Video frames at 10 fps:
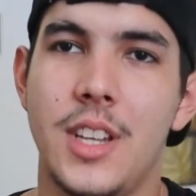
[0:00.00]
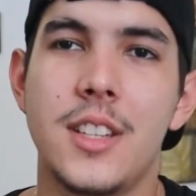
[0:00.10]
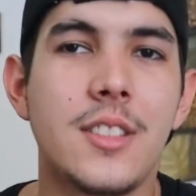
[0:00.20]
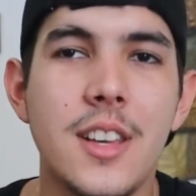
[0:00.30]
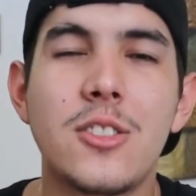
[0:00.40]

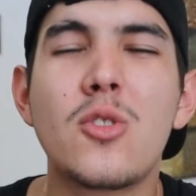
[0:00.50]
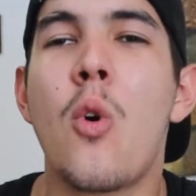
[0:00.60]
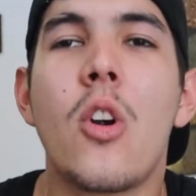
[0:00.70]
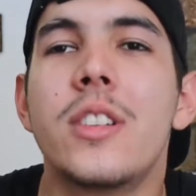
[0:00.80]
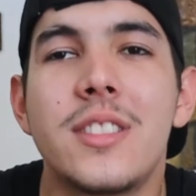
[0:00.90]
It's
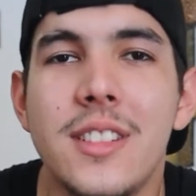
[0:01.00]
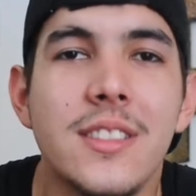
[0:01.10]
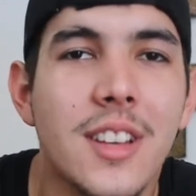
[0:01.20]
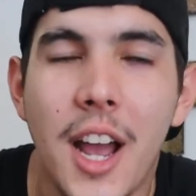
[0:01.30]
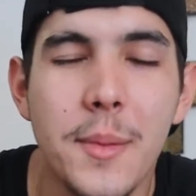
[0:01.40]
quarantine
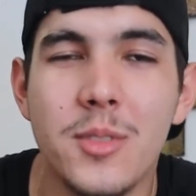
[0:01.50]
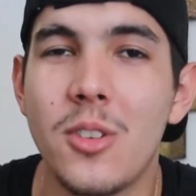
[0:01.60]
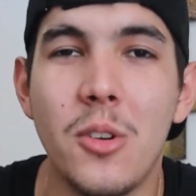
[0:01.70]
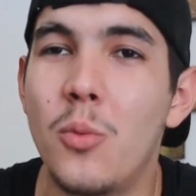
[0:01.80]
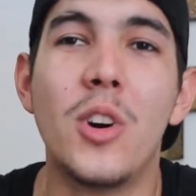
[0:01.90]
time,
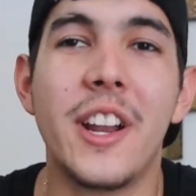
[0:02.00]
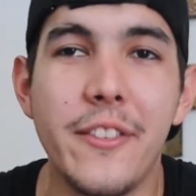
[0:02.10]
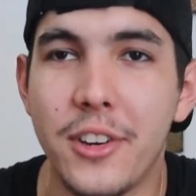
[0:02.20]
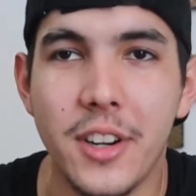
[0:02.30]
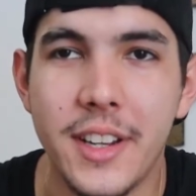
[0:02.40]
so
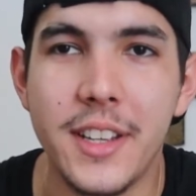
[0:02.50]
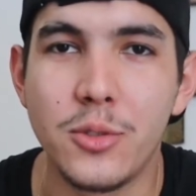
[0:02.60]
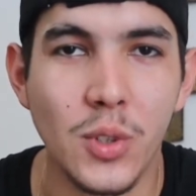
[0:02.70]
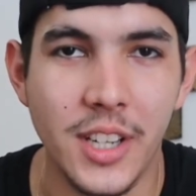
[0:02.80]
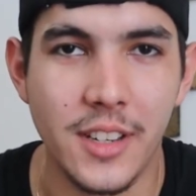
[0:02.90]
whatever. It
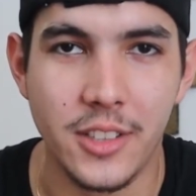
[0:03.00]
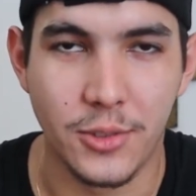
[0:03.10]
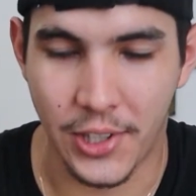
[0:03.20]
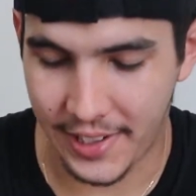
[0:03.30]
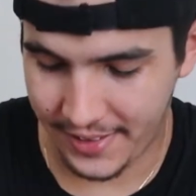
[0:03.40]
is what it is,
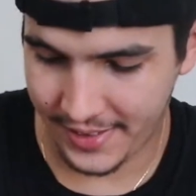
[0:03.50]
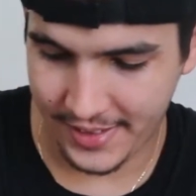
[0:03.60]
right?